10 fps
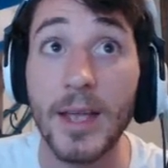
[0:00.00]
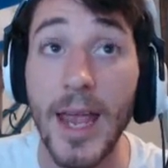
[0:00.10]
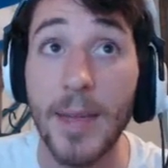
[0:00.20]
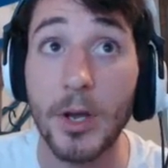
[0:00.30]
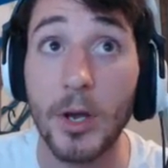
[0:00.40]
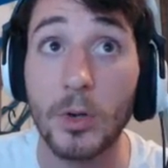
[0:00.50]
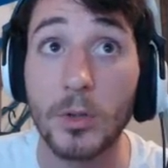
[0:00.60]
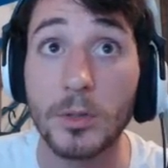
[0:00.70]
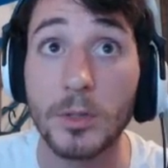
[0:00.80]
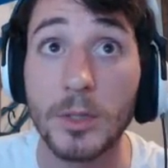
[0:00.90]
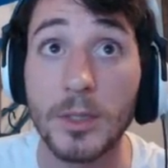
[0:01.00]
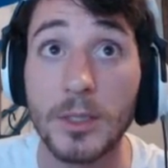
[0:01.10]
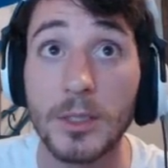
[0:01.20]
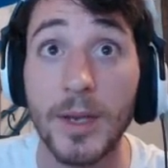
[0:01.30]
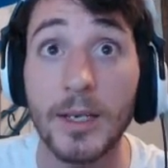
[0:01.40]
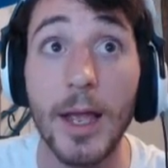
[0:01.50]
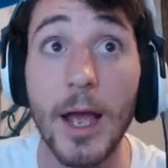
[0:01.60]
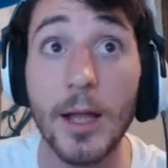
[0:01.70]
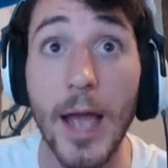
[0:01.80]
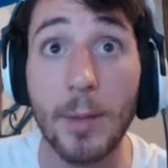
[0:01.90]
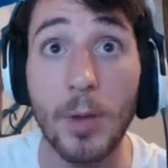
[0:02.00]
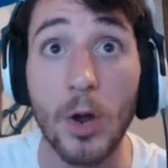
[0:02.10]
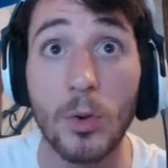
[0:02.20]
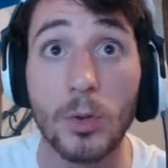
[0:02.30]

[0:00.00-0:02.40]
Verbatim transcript: ammo? Let's make nail ammo!